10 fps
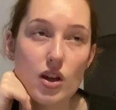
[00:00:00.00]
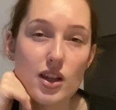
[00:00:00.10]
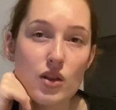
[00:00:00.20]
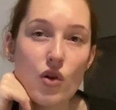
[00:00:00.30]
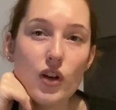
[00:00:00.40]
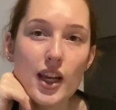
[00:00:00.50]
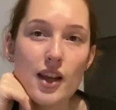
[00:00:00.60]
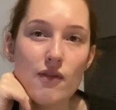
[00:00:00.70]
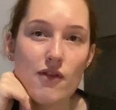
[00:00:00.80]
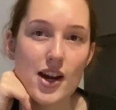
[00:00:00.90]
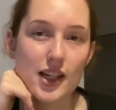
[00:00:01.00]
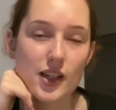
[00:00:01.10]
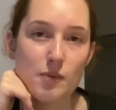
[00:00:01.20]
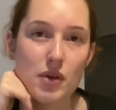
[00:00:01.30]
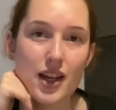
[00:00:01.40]
not getting red,
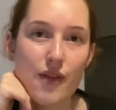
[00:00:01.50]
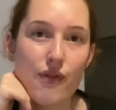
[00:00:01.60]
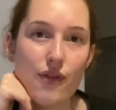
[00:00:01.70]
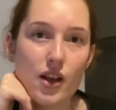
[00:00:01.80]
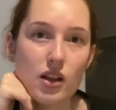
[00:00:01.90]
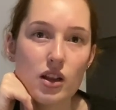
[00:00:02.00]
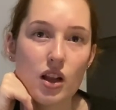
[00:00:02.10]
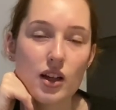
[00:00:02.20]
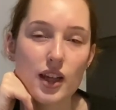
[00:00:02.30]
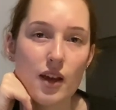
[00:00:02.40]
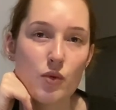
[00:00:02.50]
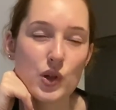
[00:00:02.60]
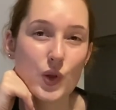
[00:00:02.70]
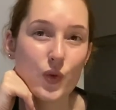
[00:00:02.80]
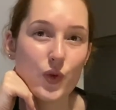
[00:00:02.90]
but it felt like it was
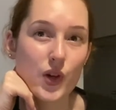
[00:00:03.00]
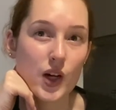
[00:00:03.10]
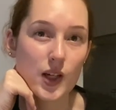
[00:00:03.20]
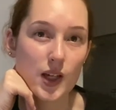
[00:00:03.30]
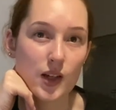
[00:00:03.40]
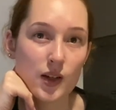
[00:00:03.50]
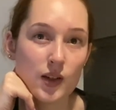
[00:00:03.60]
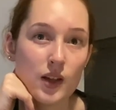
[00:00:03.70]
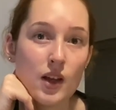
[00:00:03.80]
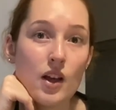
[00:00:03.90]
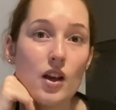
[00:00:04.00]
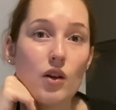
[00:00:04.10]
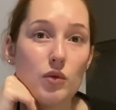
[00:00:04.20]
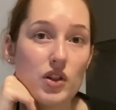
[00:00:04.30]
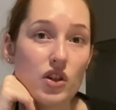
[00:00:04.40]
on fire,
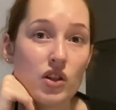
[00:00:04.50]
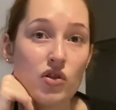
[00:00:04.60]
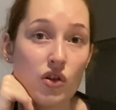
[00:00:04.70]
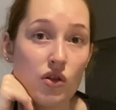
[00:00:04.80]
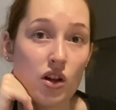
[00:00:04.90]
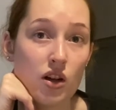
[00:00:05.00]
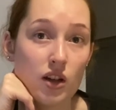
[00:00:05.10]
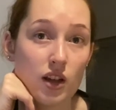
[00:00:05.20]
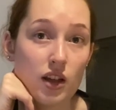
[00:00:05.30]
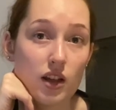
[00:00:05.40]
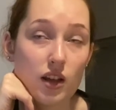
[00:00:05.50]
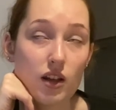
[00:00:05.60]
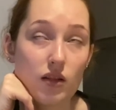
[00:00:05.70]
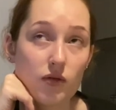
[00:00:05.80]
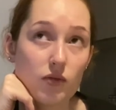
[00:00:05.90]
which I don't like
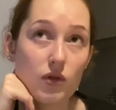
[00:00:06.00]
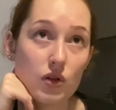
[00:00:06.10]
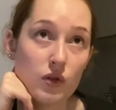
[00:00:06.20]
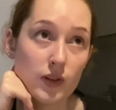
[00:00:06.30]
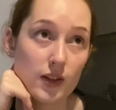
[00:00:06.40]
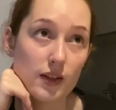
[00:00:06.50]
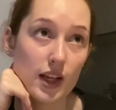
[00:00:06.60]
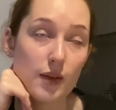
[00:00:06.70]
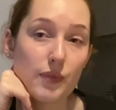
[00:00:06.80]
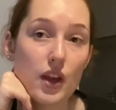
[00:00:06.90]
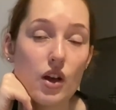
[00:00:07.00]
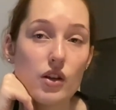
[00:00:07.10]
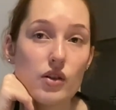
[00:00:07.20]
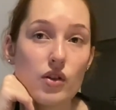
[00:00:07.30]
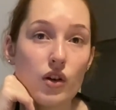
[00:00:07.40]
obviously.
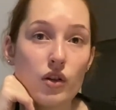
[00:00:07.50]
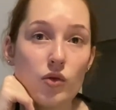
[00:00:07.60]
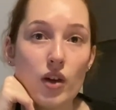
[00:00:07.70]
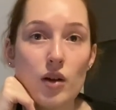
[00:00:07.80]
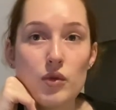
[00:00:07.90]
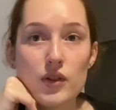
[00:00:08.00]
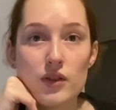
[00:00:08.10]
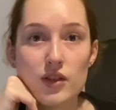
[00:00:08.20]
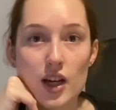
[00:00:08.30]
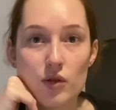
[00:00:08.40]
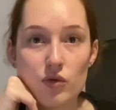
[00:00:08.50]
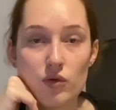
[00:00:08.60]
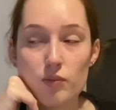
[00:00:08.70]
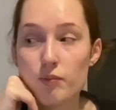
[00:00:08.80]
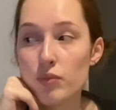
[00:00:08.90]
So that was a
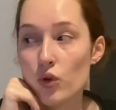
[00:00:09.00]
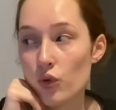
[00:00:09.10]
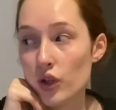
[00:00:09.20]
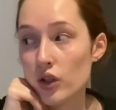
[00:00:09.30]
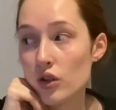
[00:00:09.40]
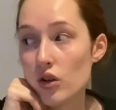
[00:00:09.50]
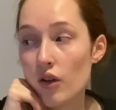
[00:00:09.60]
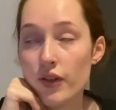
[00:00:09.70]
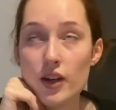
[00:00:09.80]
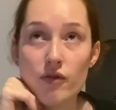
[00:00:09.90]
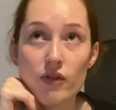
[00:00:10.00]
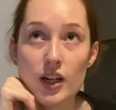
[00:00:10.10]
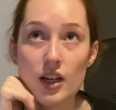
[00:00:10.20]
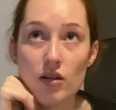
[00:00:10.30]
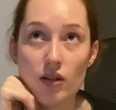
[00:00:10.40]
down point. I didn't
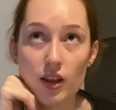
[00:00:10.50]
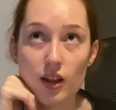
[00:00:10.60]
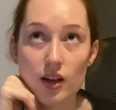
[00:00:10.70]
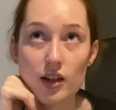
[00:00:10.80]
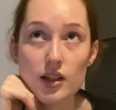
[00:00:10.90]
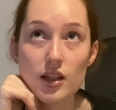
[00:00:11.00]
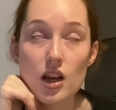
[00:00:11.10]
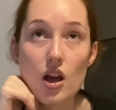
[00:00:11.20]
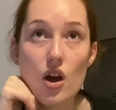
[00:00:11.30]
really like that.